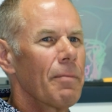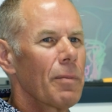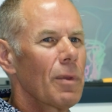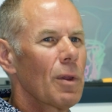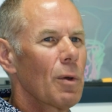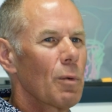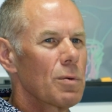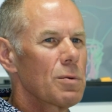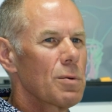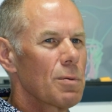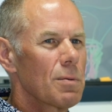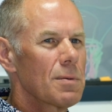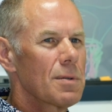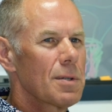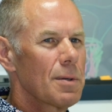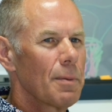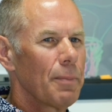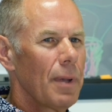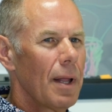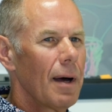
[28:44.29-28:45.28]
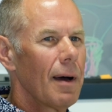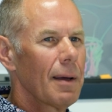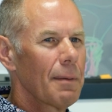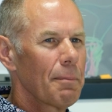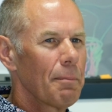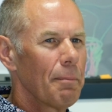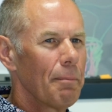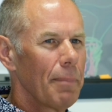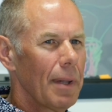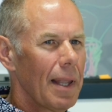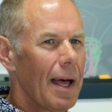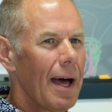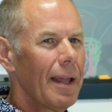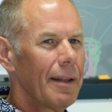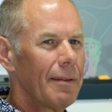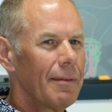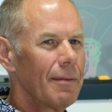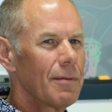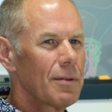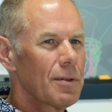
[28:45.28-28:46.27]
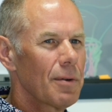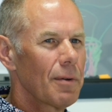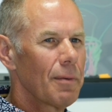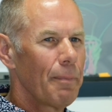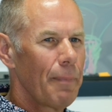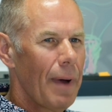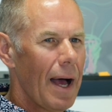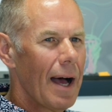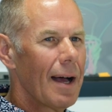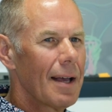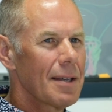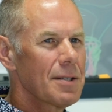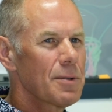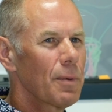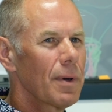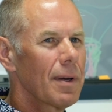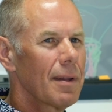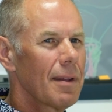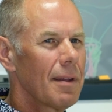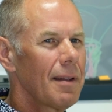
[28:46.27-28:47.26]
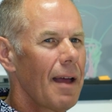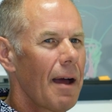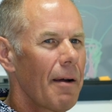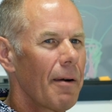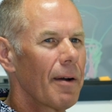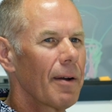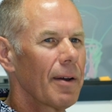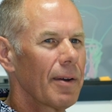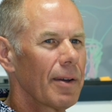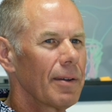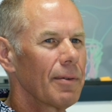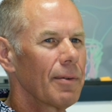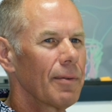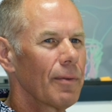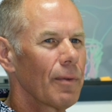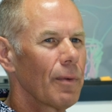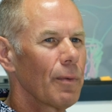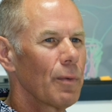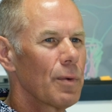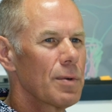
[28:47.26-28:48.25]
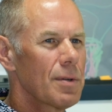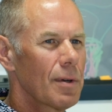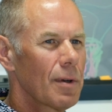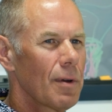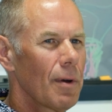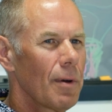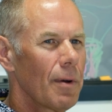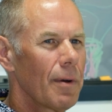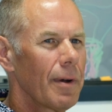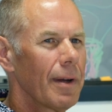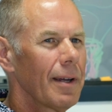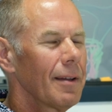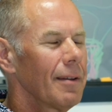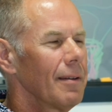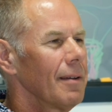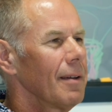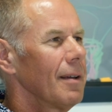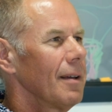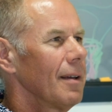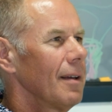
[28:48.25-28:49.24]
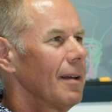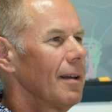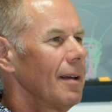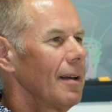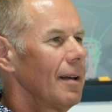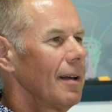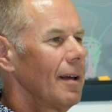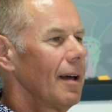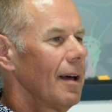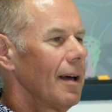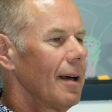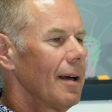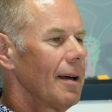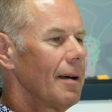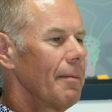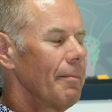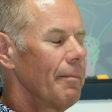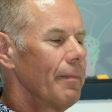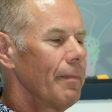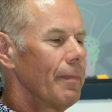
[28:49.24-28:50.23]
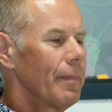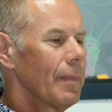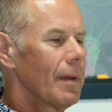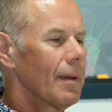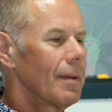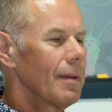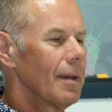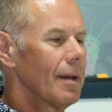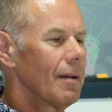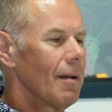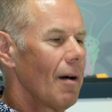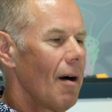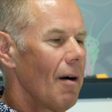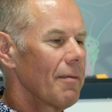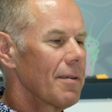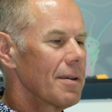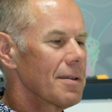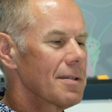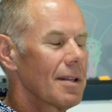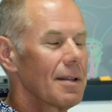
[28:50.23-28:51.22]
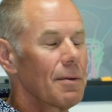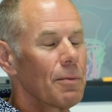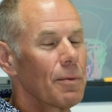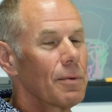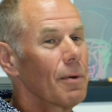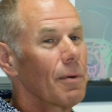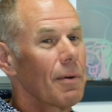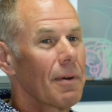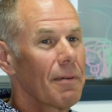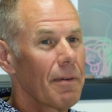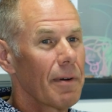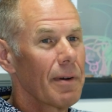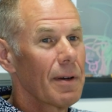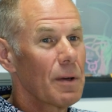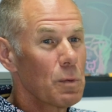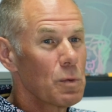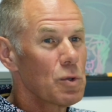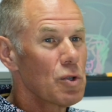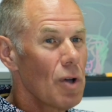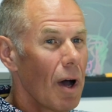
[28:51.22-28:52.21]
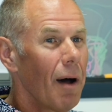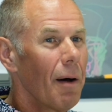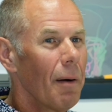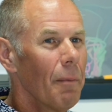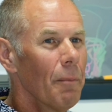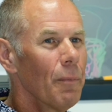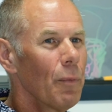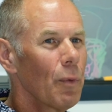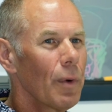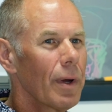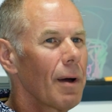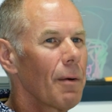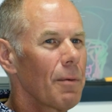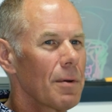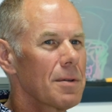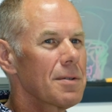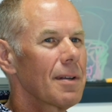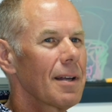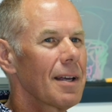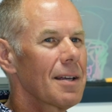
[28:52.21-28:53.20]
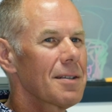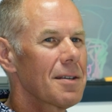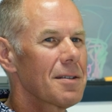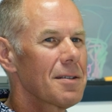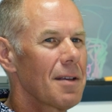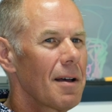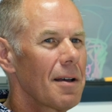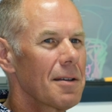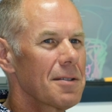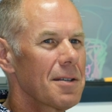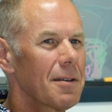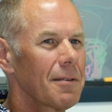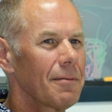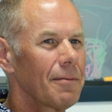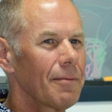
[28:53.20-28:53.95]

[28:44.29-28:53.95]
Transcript: which was supplying blood sort of past where the narrowing was occurring, that obviously were doing a very good job when I wasn't exercising.